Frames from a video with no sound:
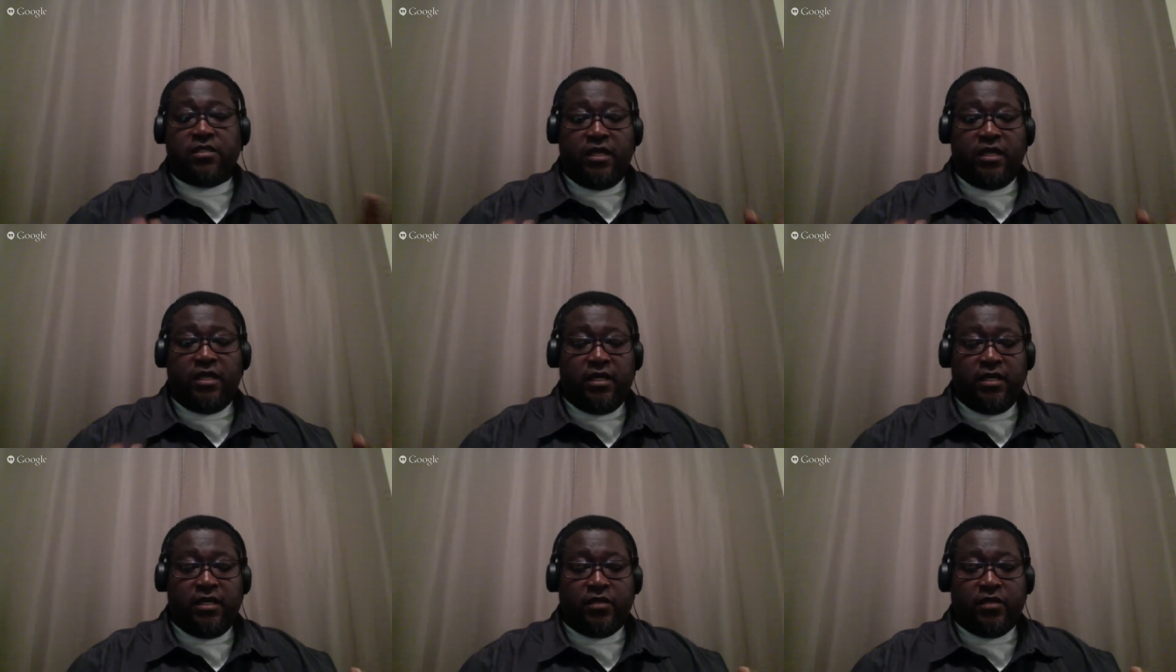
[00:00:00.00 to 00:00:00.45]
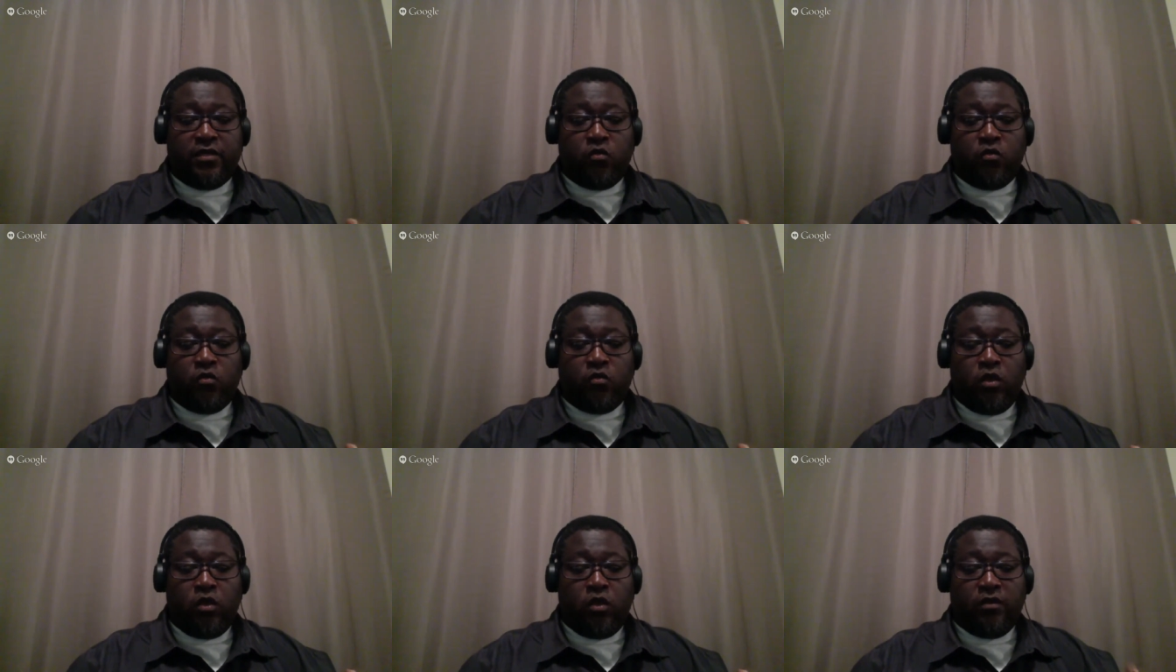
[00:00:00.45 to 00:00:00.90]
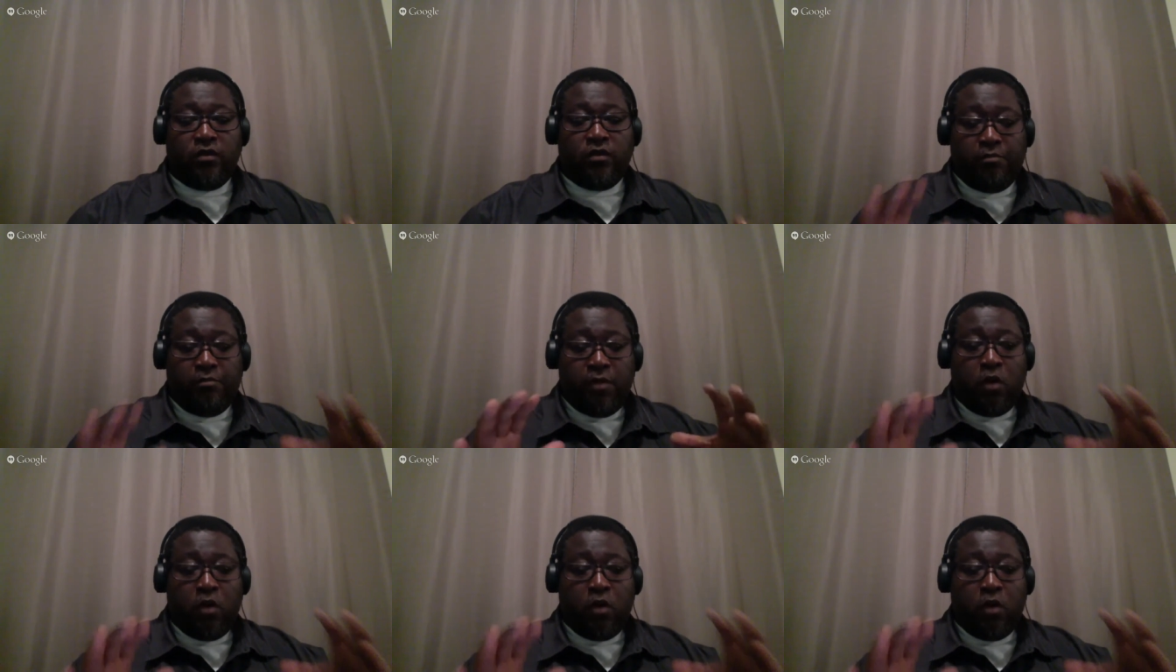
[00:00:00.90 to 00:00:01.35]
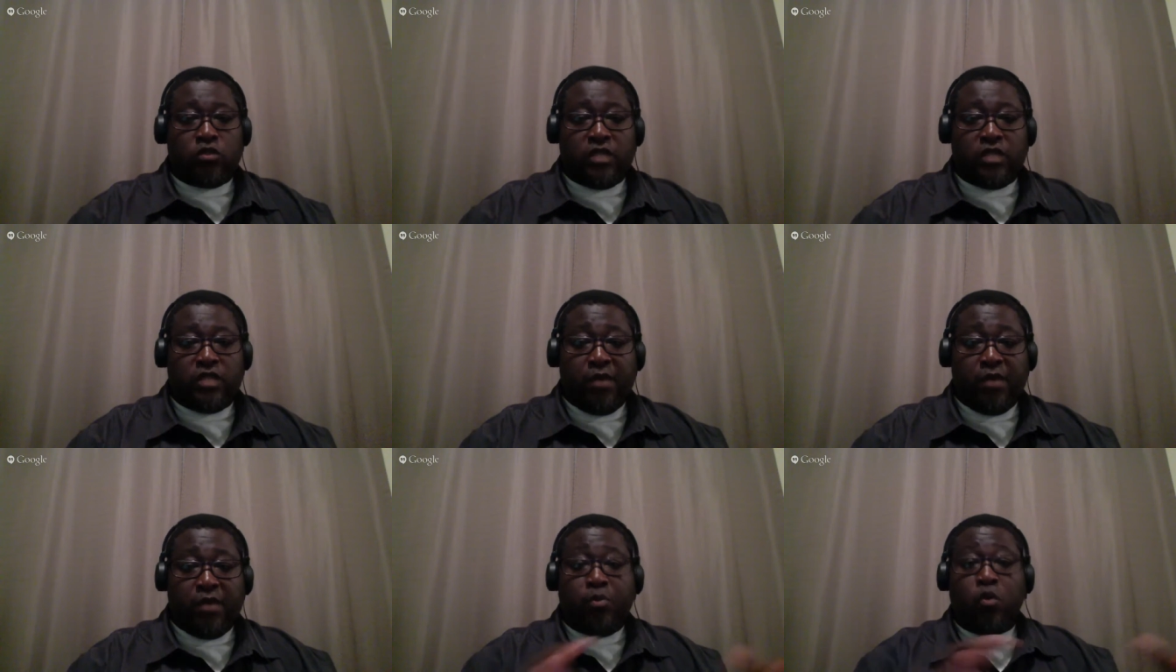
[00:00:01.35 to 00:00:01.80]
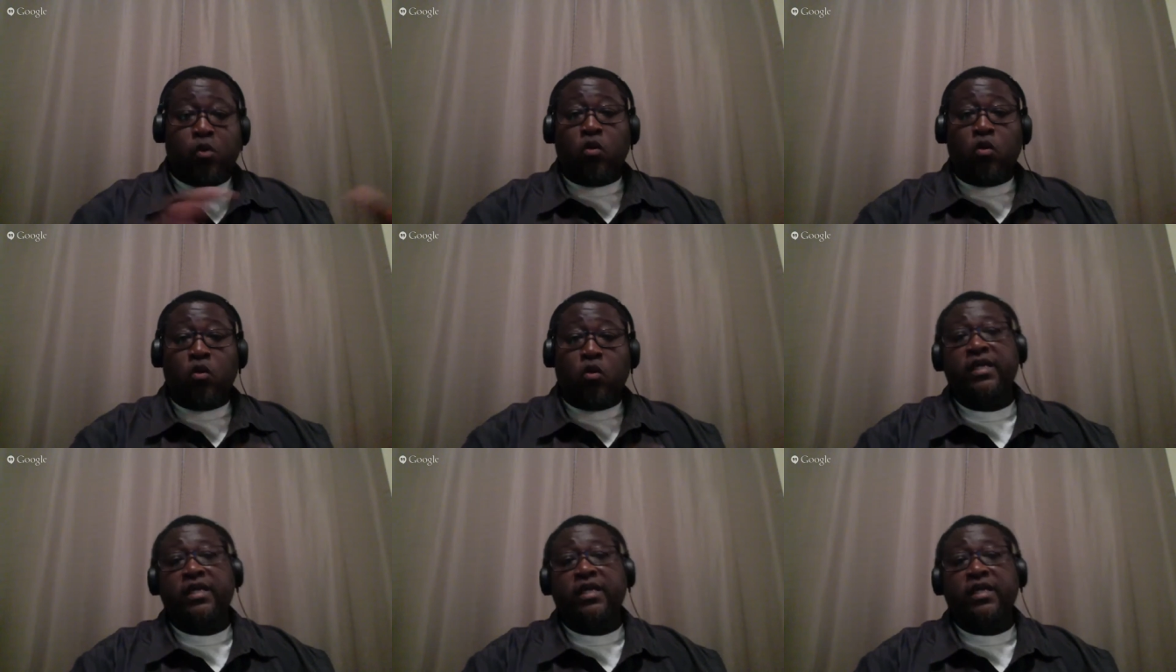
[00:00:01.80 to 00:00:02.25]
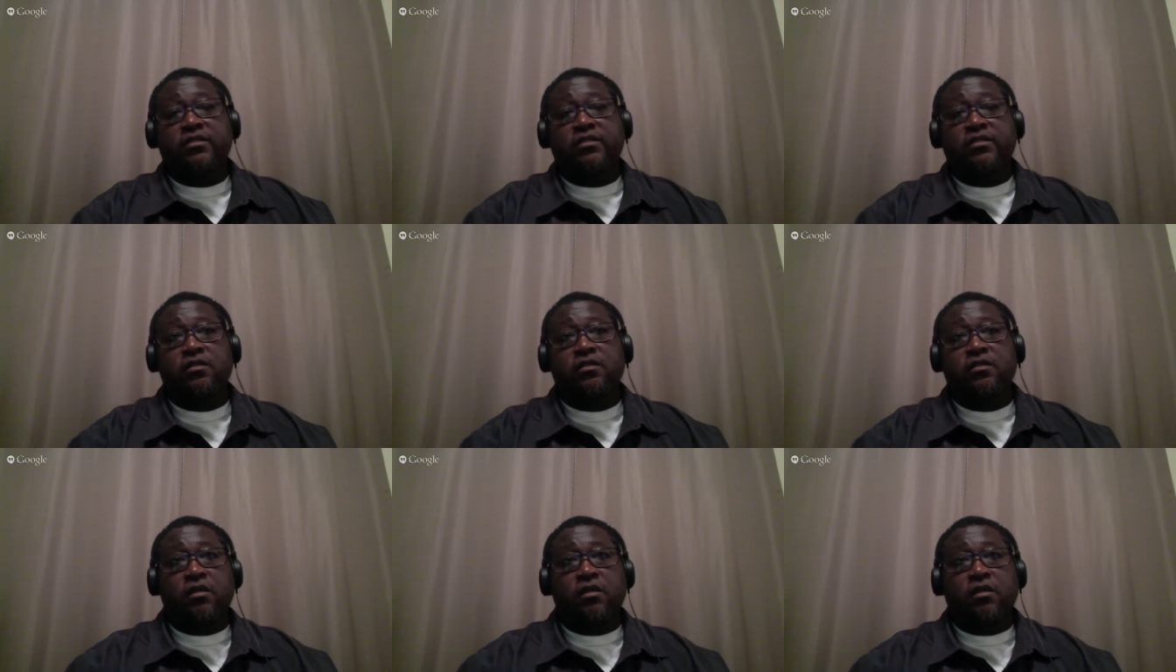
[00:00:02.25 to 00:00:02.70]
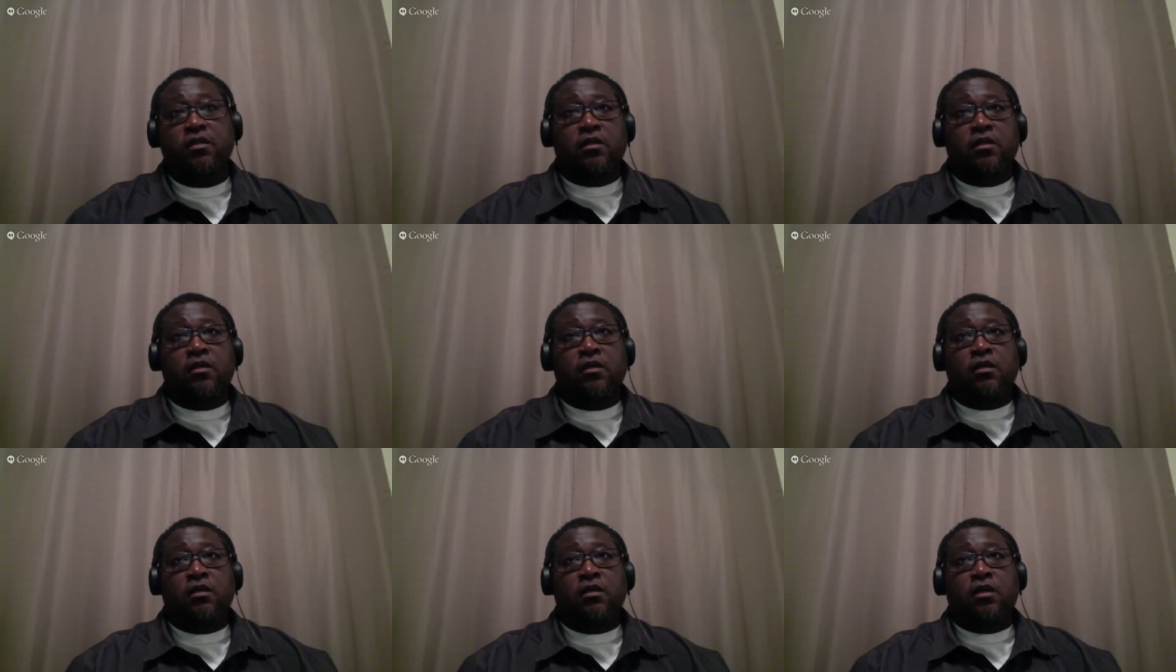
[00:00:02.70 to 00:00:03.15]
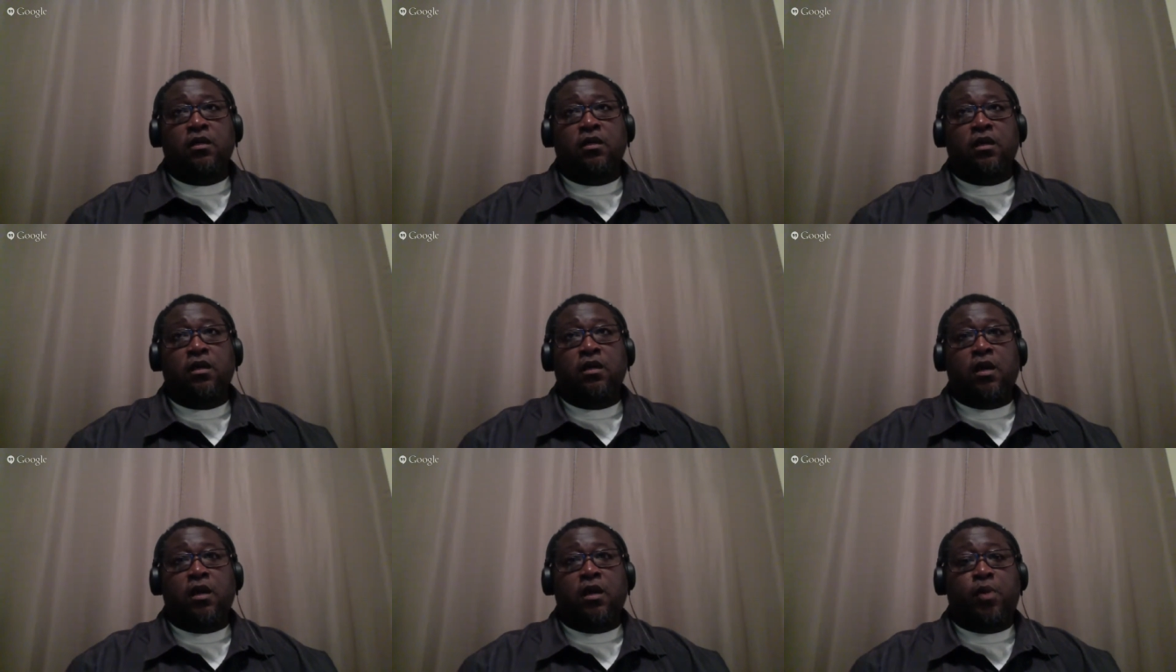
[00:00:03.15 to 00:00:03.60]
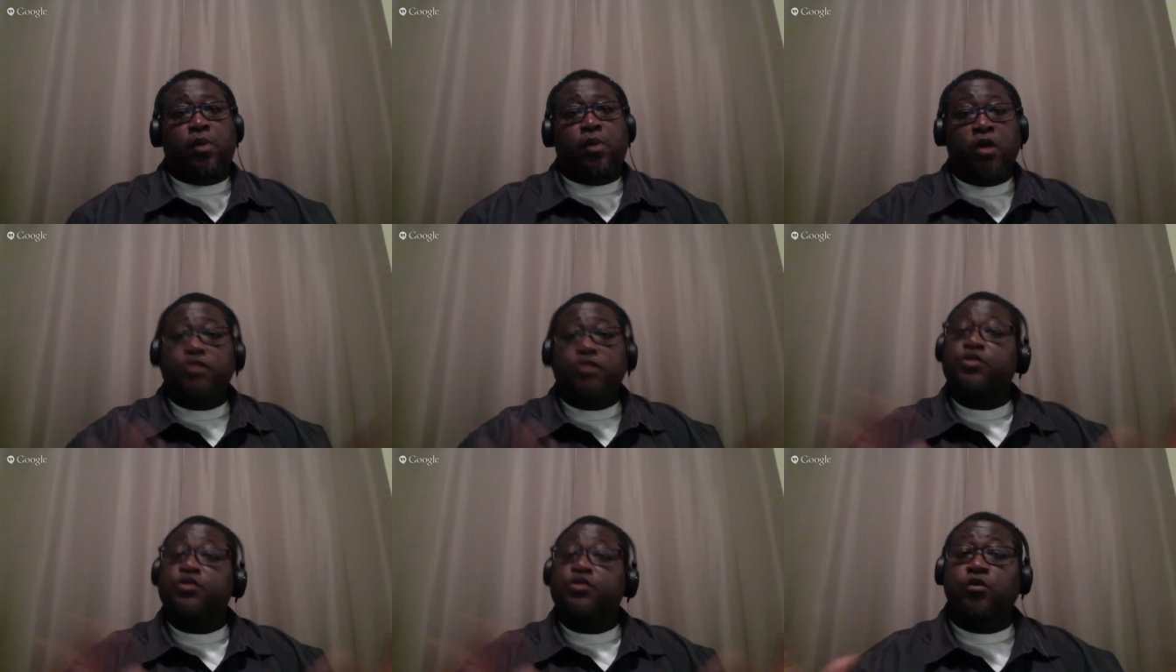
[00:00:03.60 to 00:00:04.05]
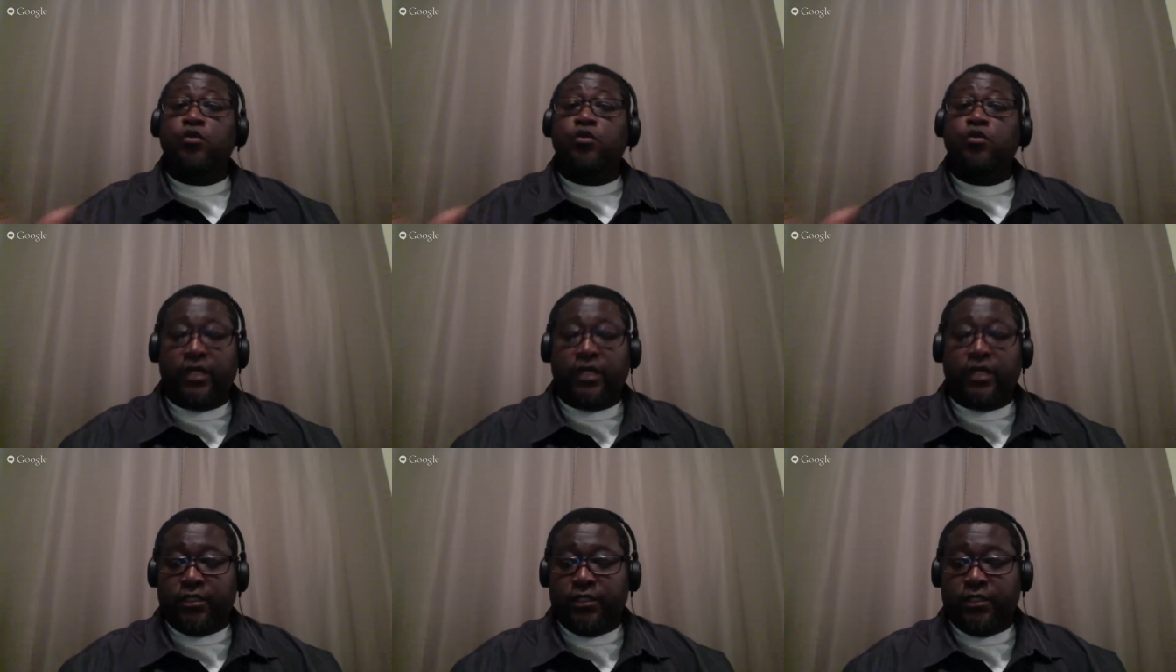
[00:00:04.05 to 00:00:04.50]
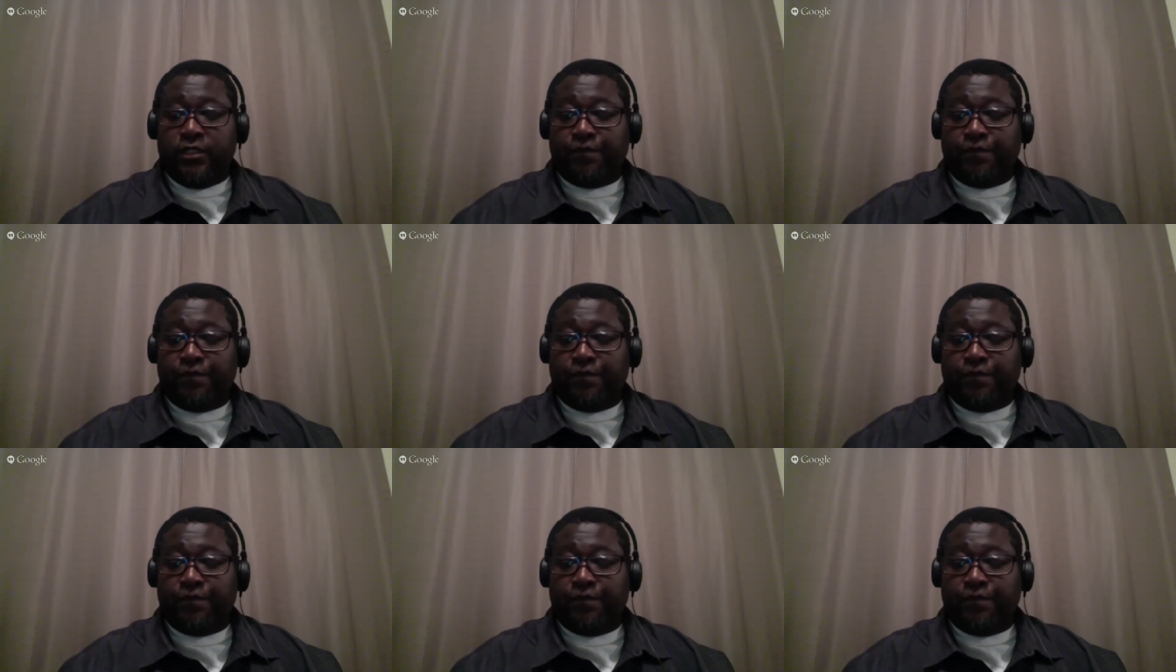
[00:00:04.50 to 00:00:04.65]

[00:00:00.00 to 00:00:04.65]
is one of the most important uh, parts to it.